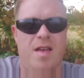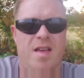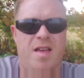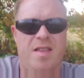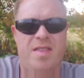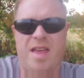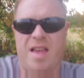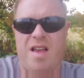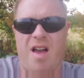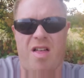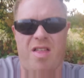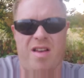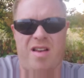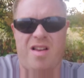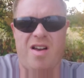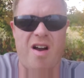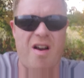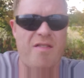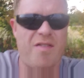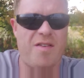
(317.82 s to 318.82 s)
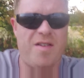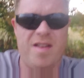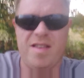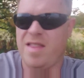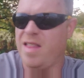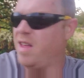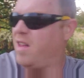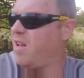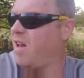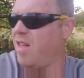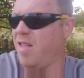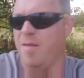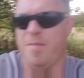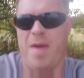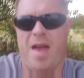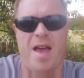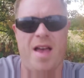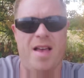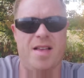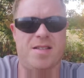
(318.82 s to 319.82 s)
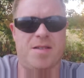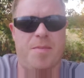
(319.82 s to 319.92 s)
they call it covering, they call it mask,